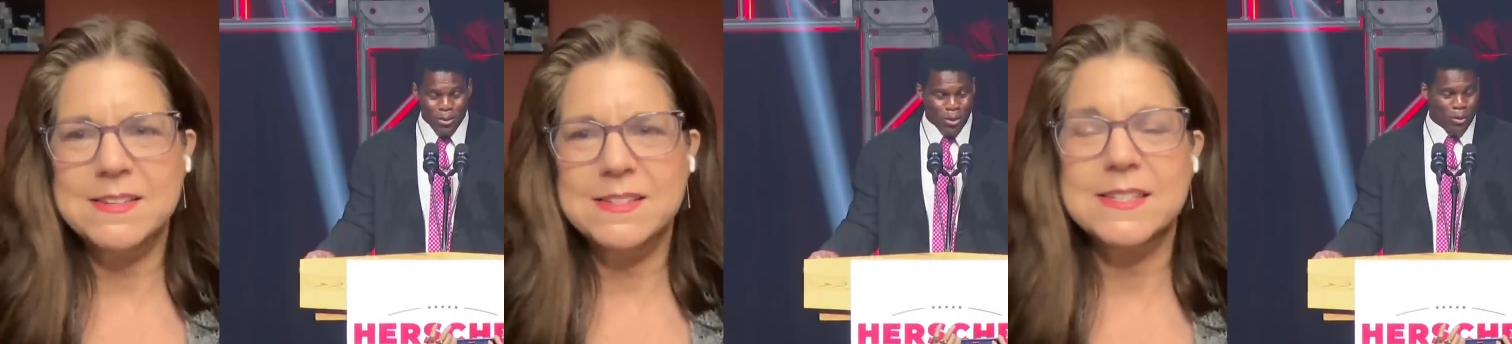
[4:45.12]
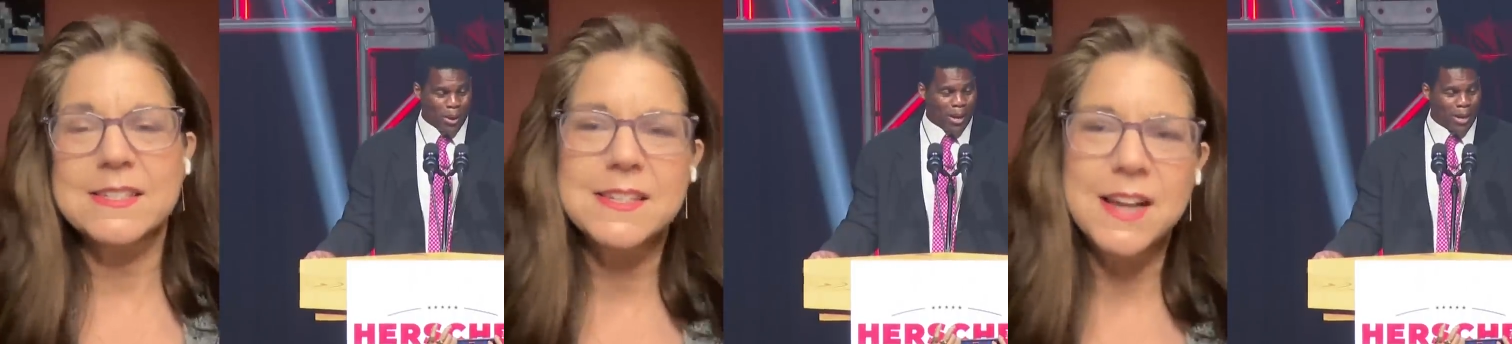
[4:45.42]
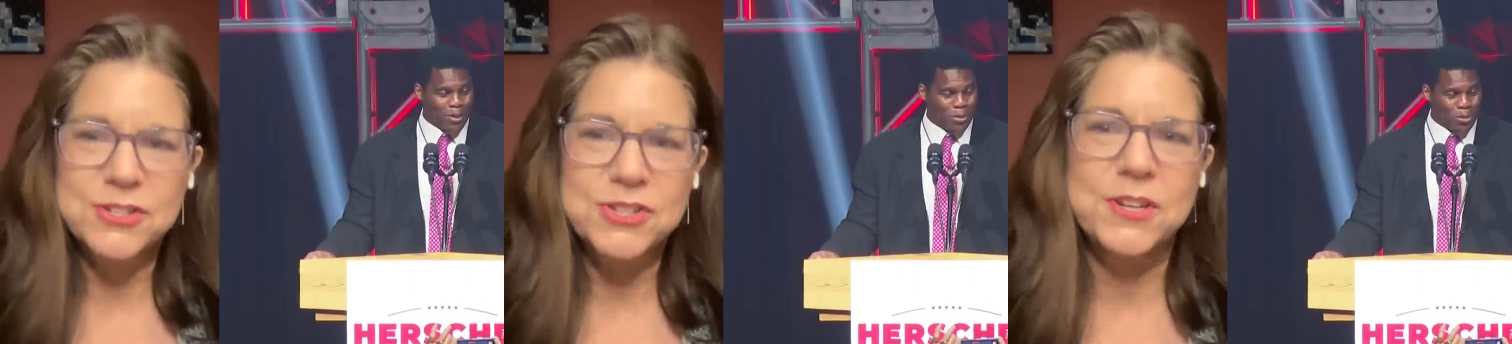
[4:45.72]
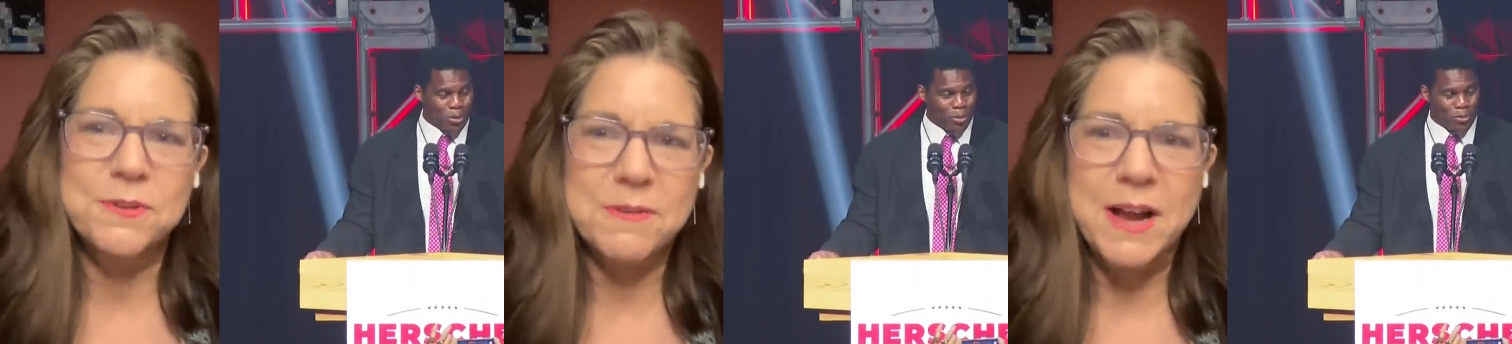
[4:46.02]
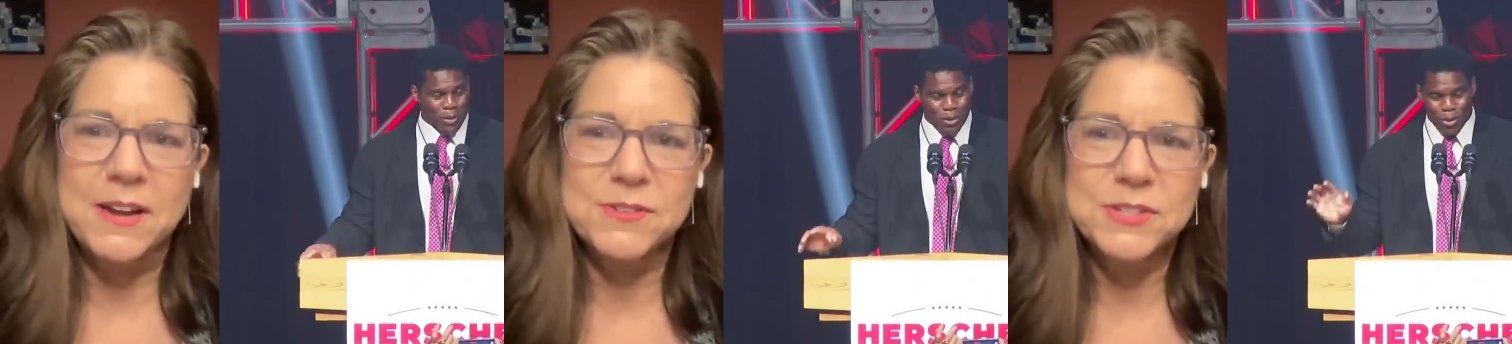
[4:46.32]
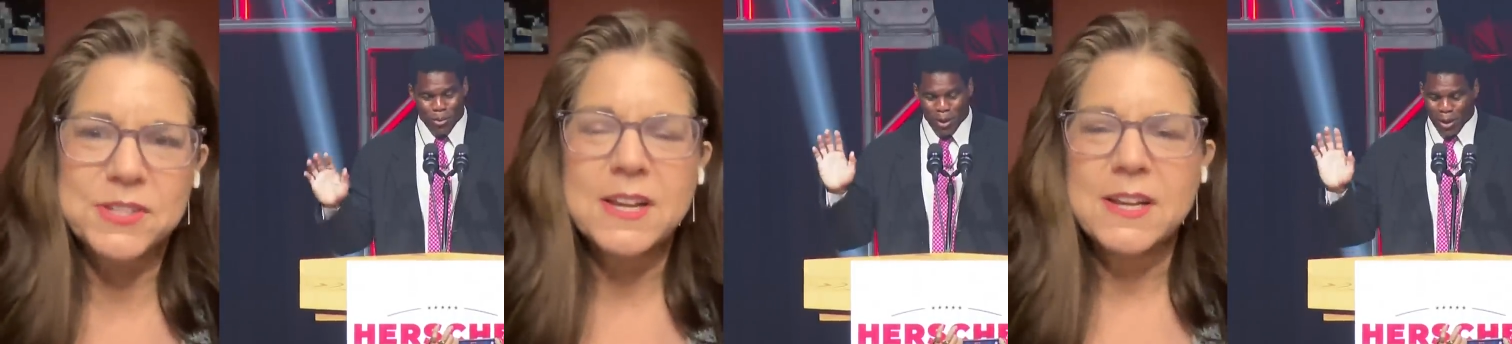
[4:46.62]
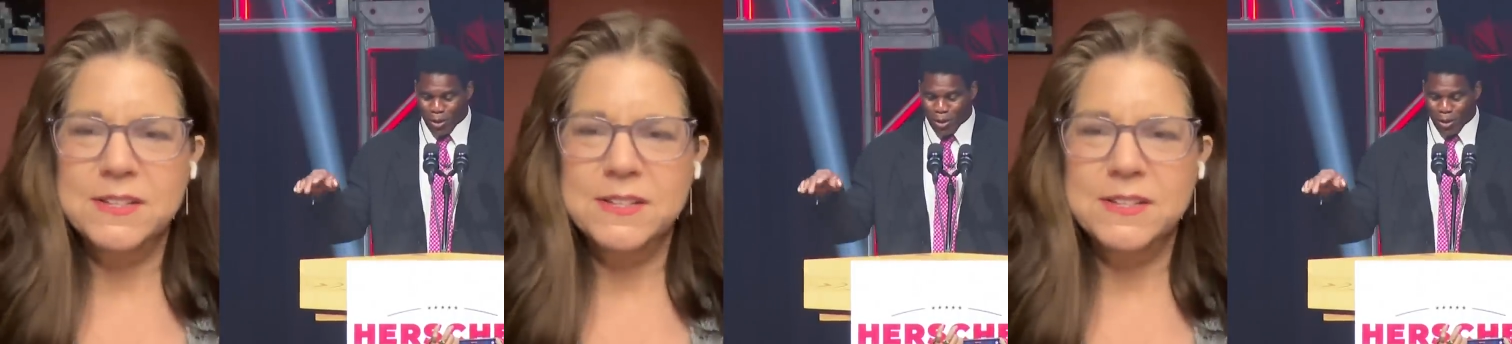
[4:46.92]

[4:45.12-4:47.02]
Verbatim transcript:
Speaker 1: the discussion around